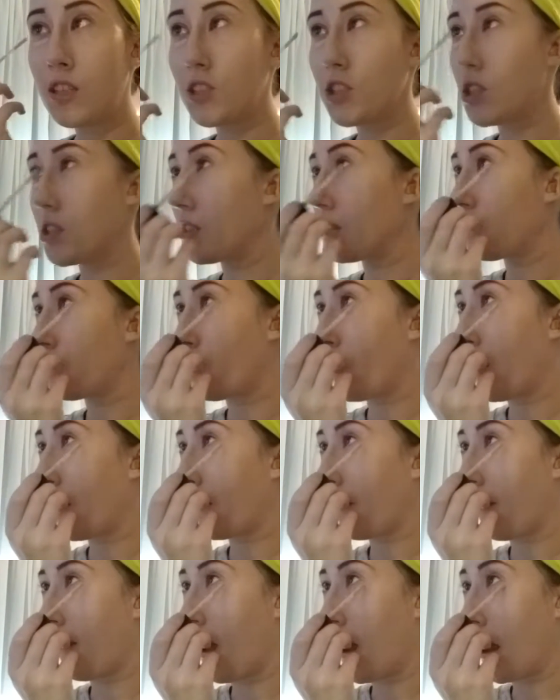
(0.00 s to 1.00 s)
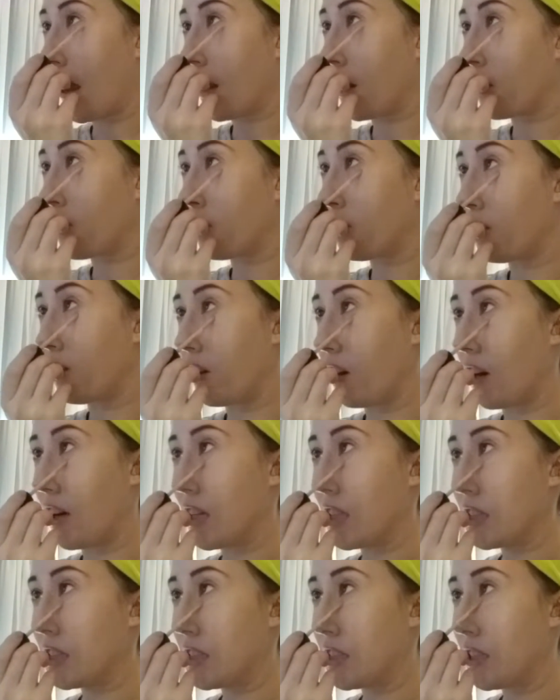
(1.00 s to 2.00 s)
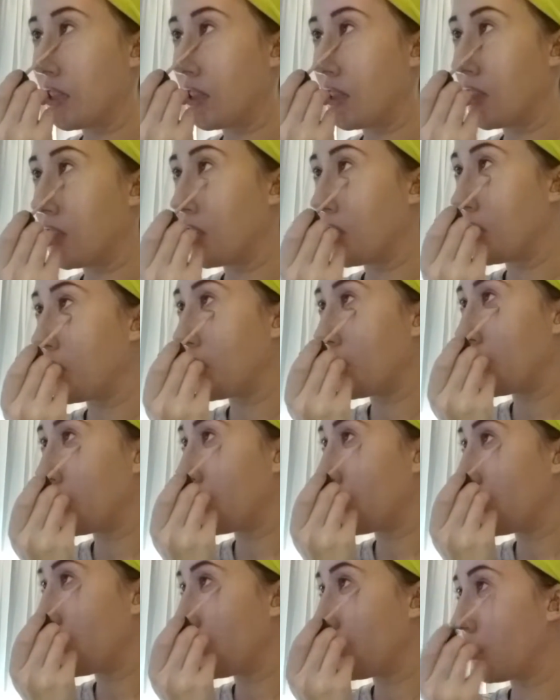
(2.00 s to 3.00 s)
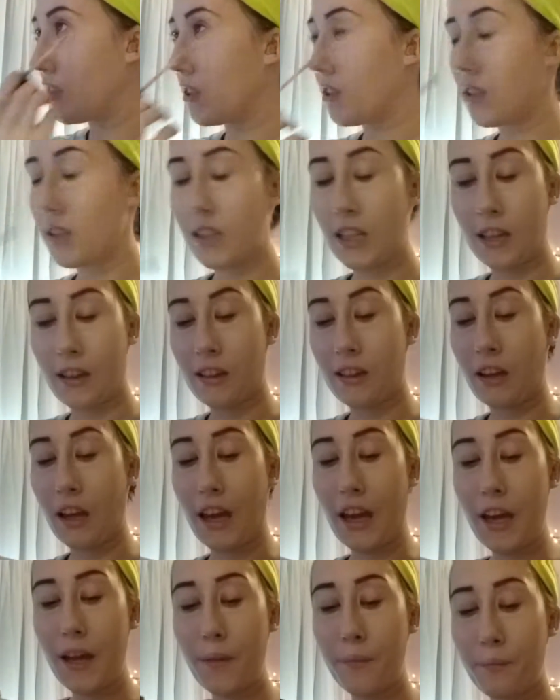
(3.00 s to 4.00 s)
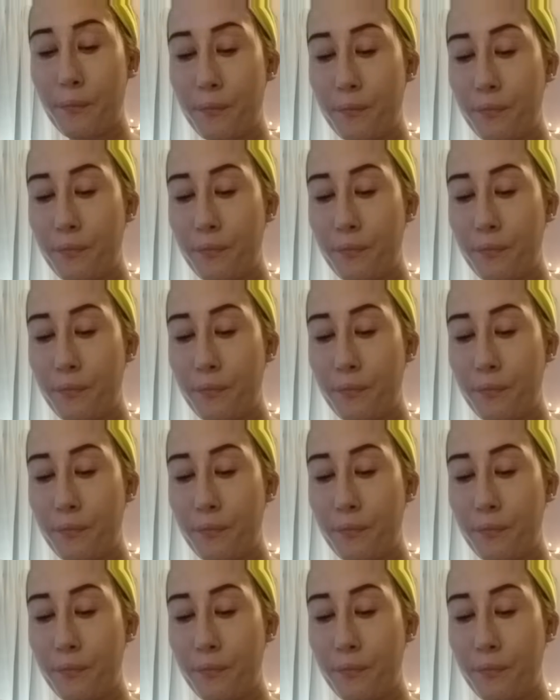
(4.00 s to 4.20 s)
just one line across like that.